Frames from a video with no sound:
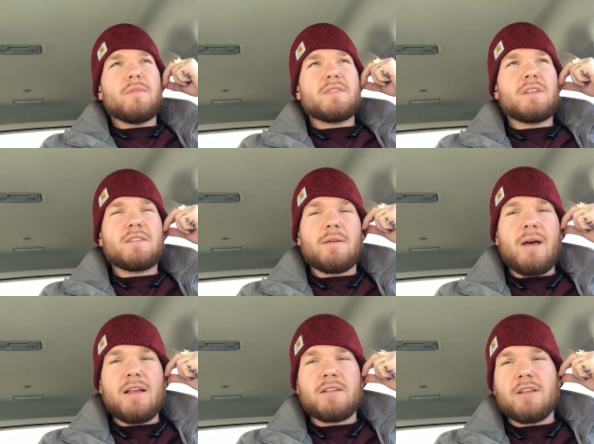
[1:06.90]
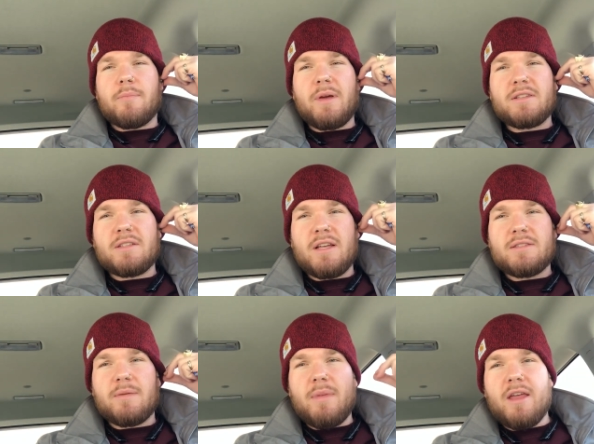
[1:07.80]
systemizing your
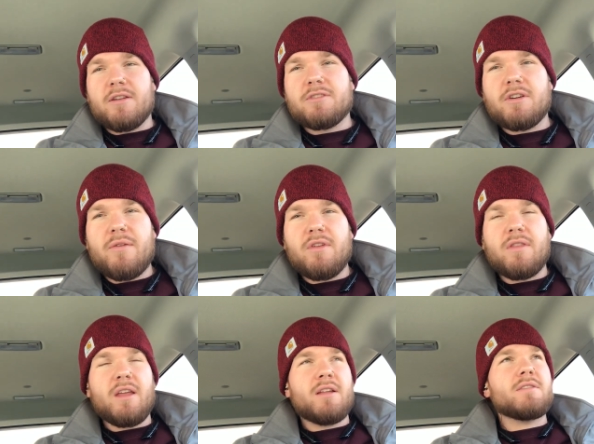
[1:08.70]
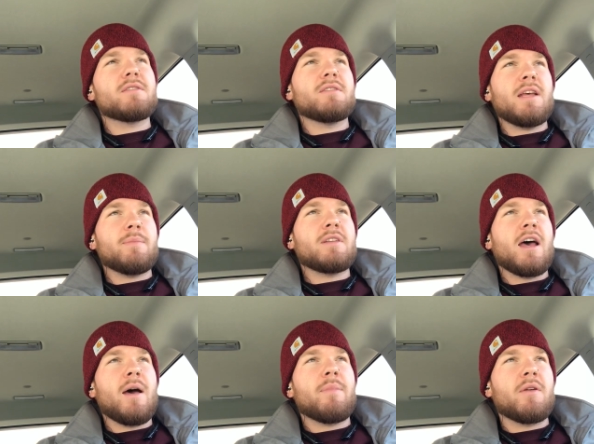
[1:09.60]
business and making sure everything is
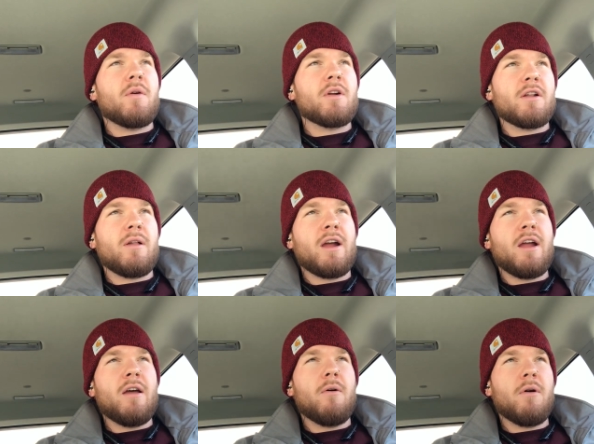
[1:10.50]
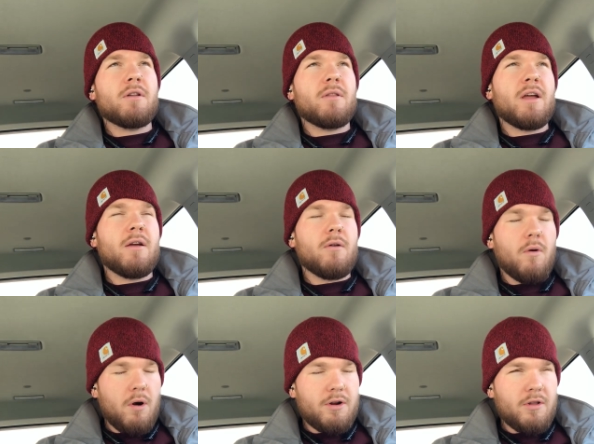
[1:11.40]
tip-top and orderly, orderly,
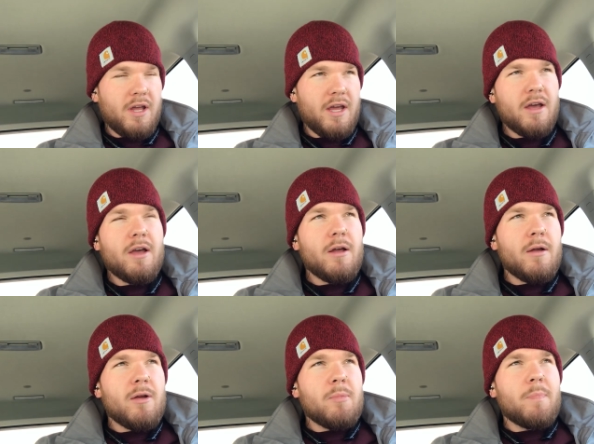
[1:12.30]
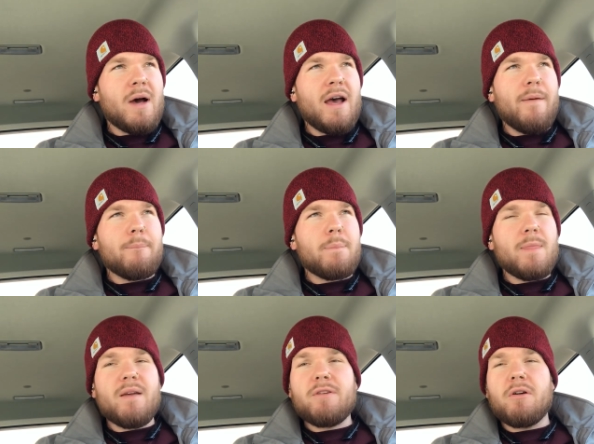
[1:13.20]
orderly. But
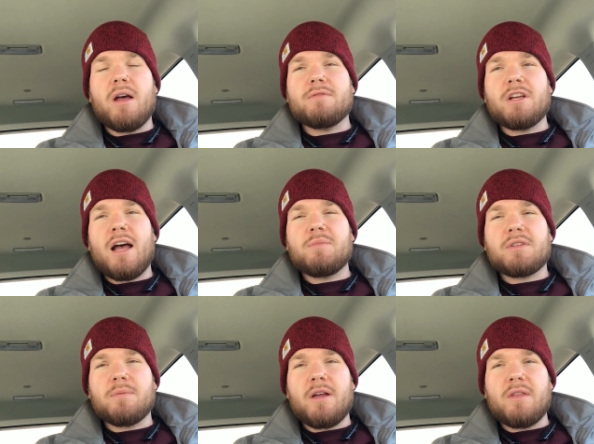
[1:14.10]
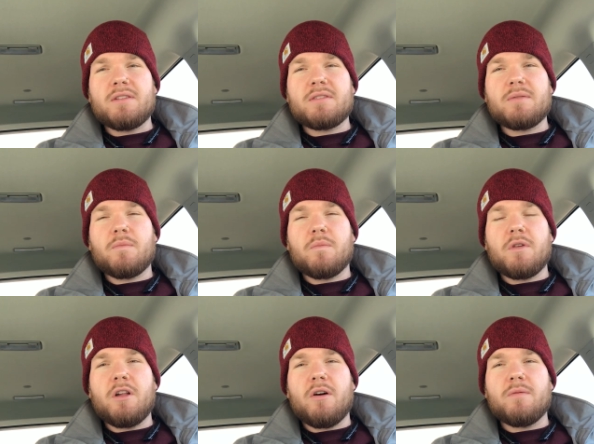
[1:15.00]
if you don't have jobs to run these,
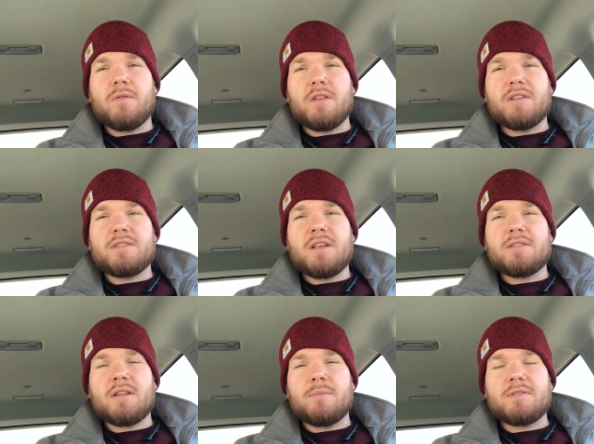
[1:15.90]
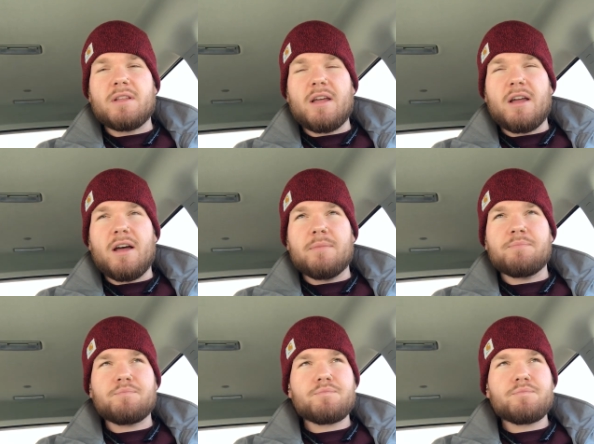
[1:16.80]
you know, for these systems, then um,